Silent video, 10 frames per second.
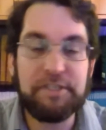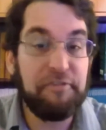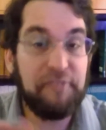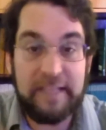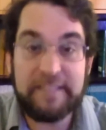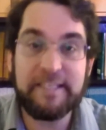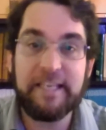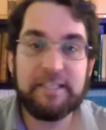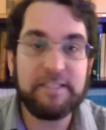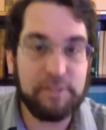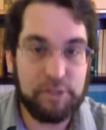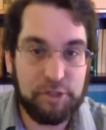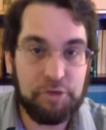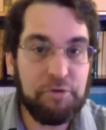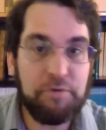defense against the
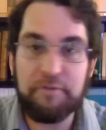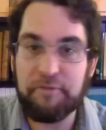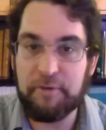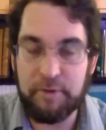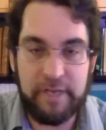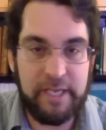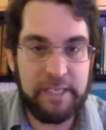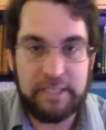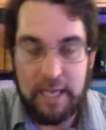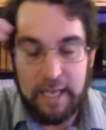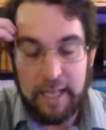Sioux further east.